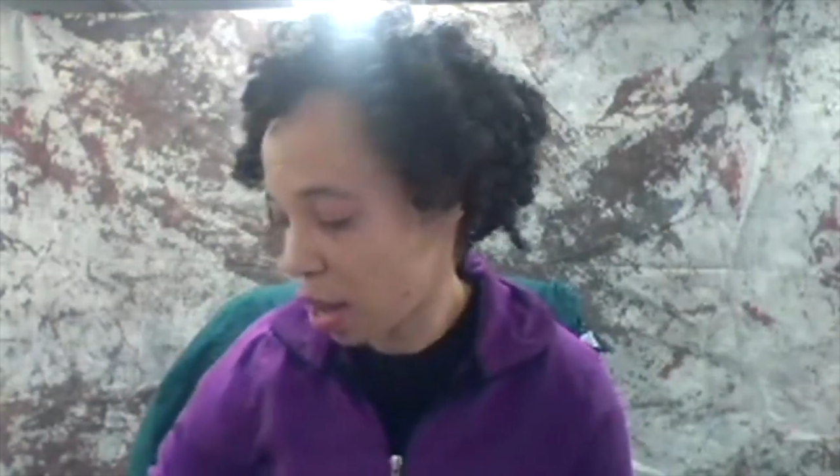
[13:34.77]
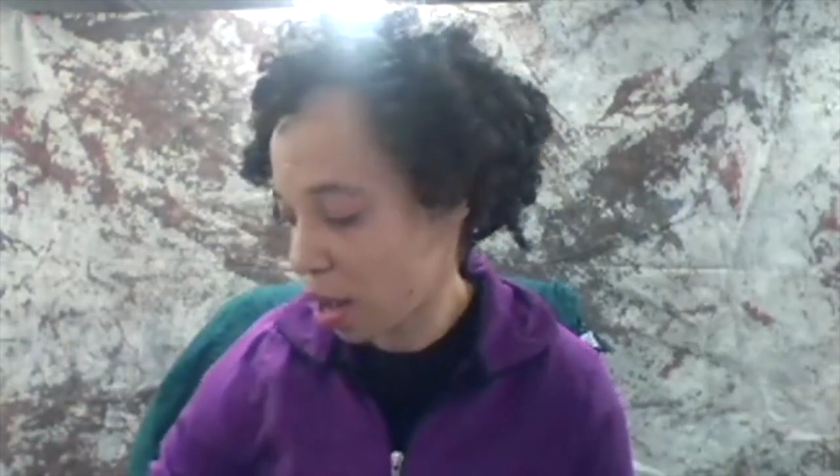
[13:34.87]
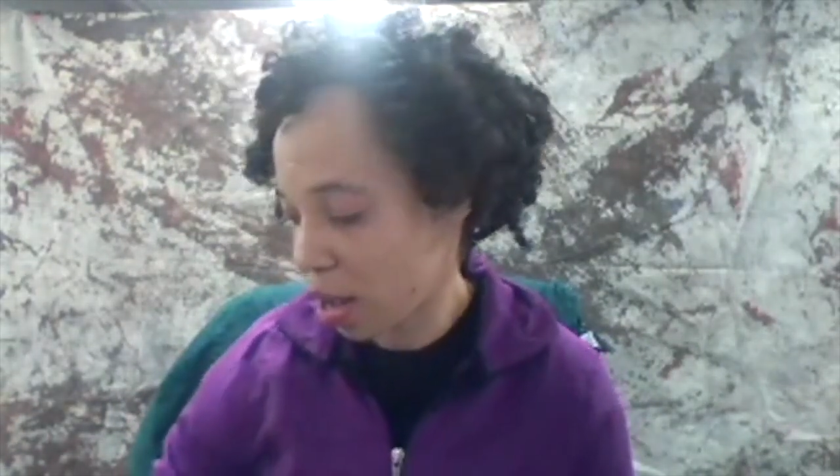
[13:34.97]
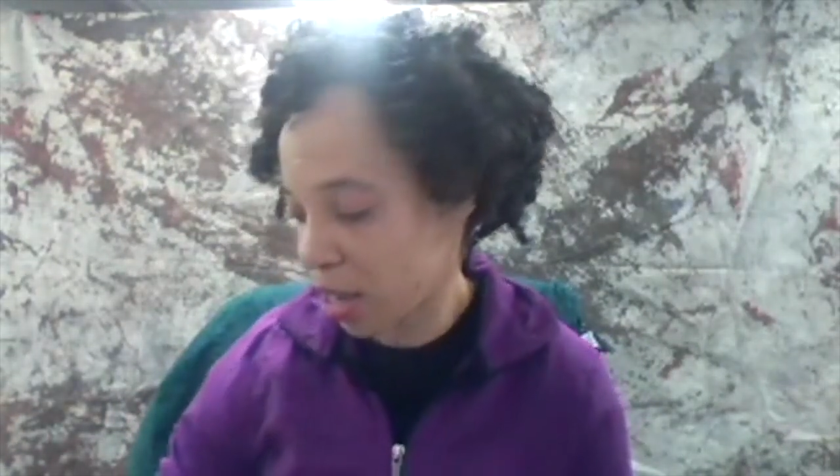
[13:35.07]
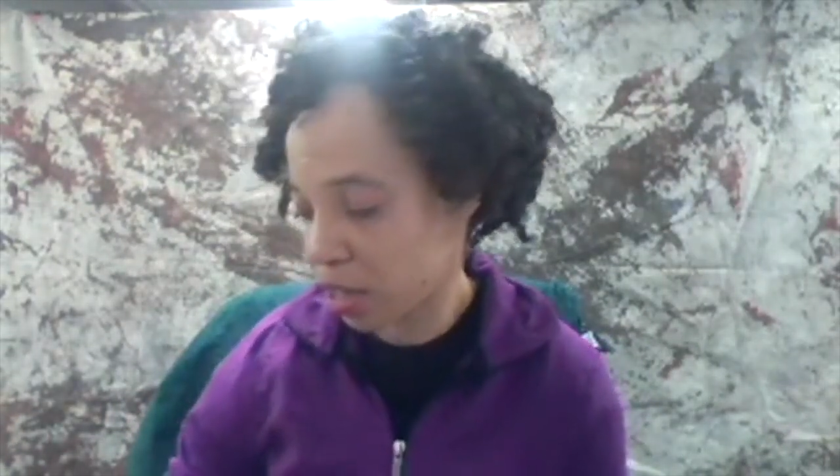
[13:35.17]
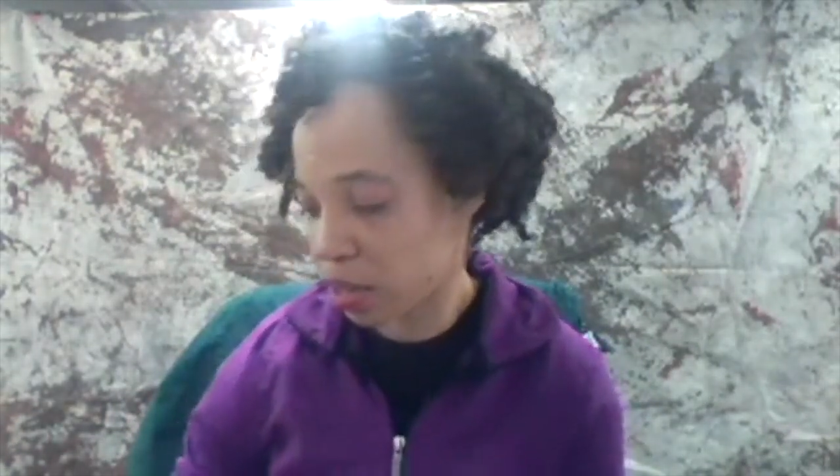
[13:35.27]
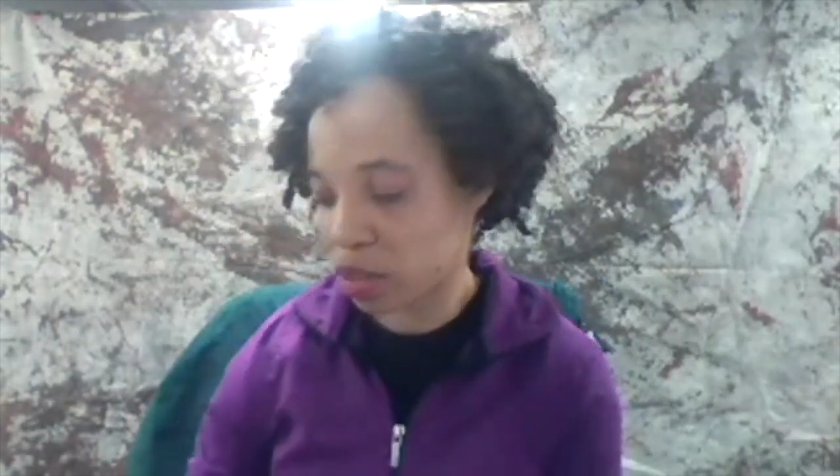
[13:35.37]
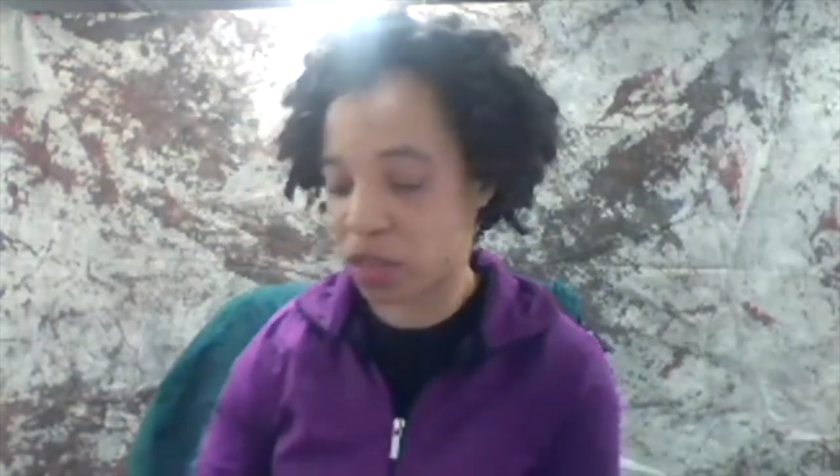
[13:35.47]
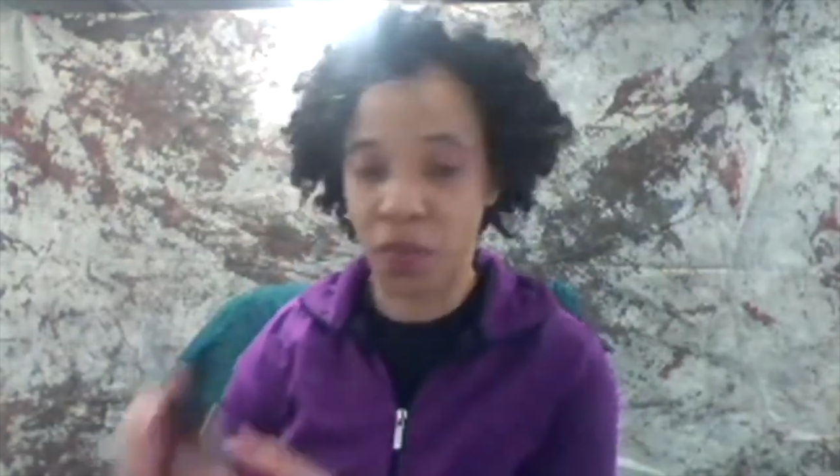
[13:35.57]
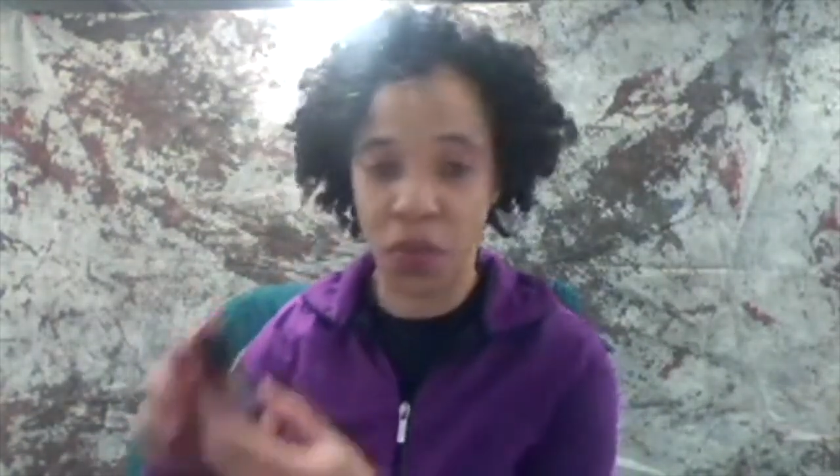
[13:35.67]
I
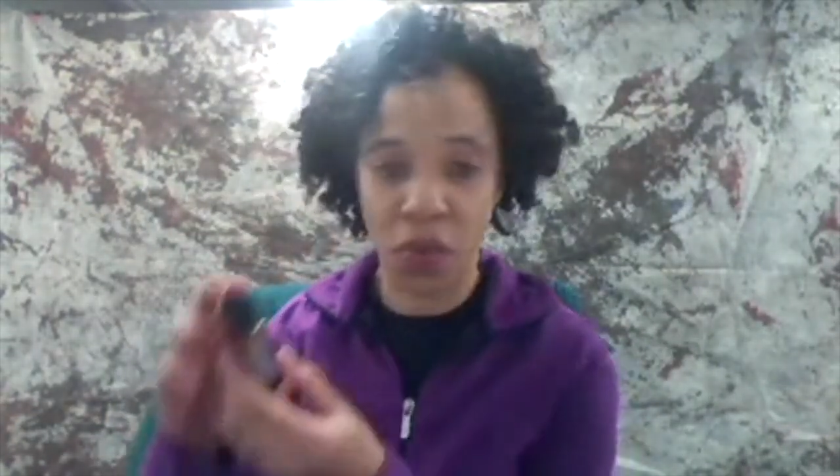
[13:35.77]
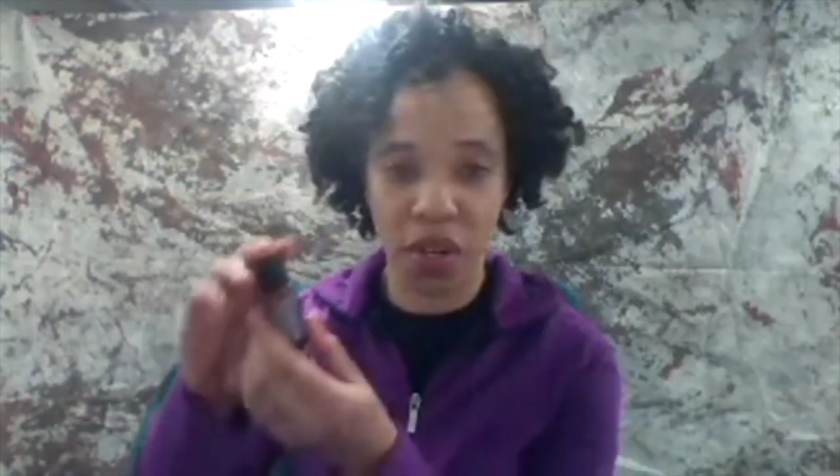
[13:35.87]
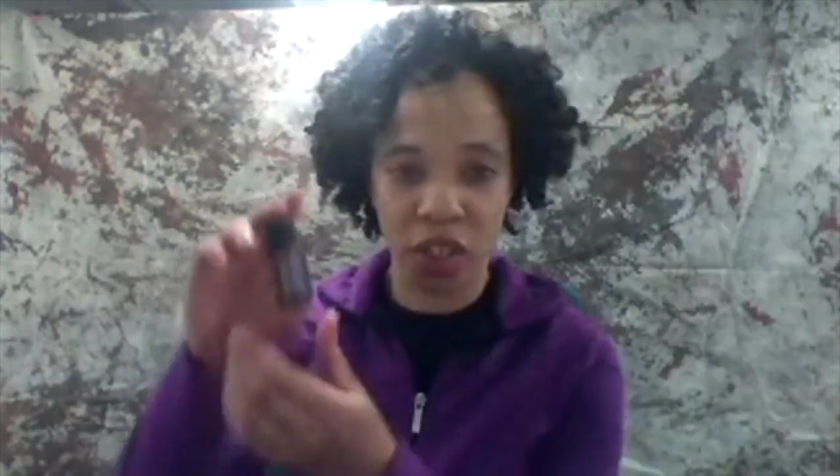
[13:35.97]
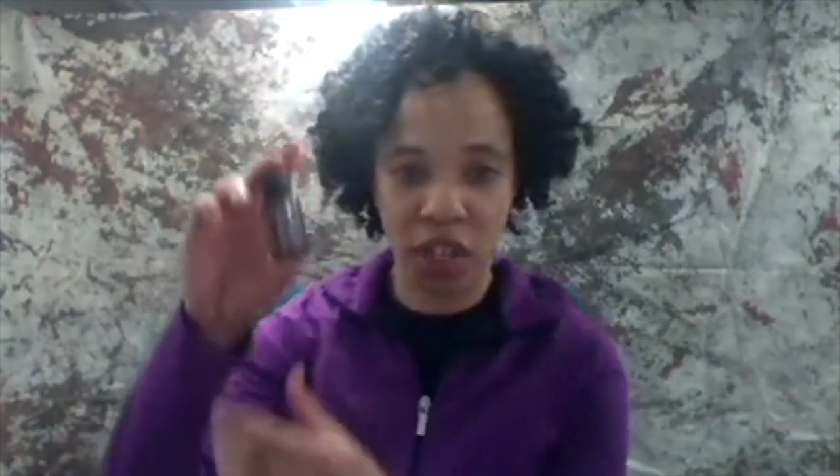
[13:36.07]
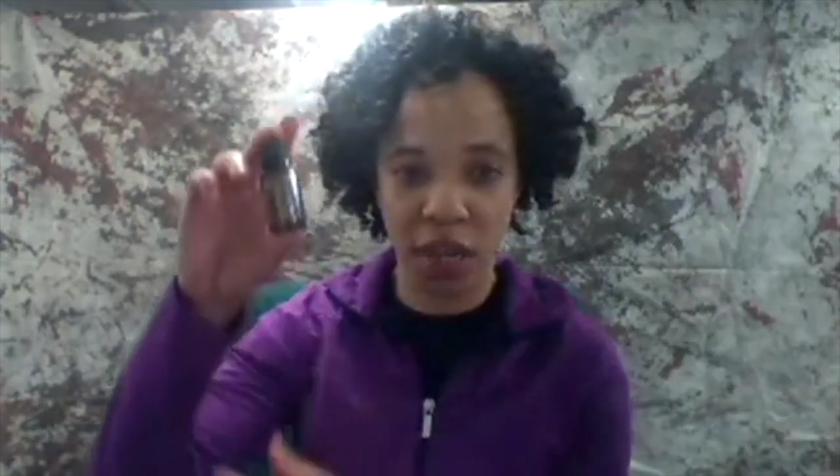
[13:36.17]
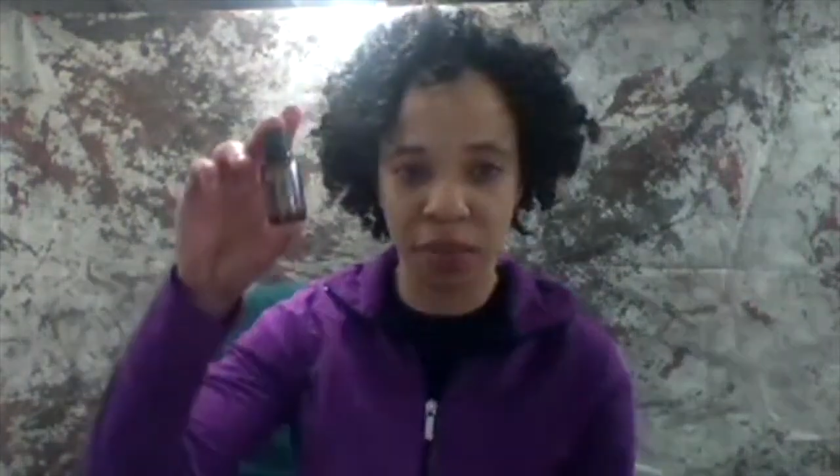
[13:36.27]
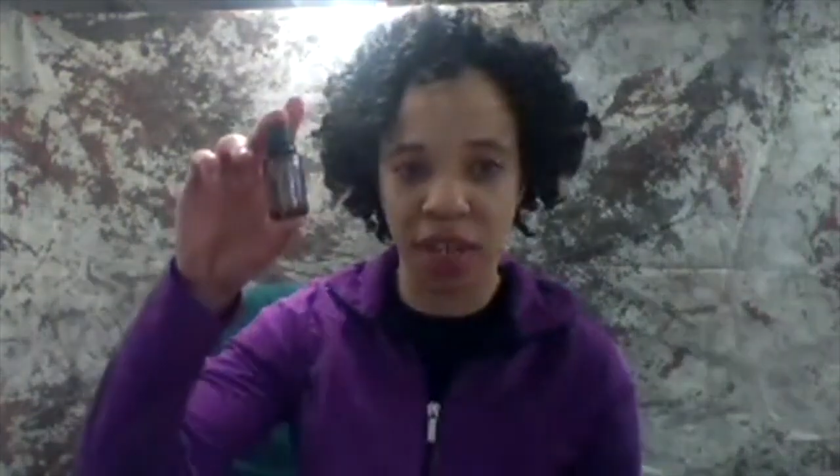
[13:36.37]
use 4 drops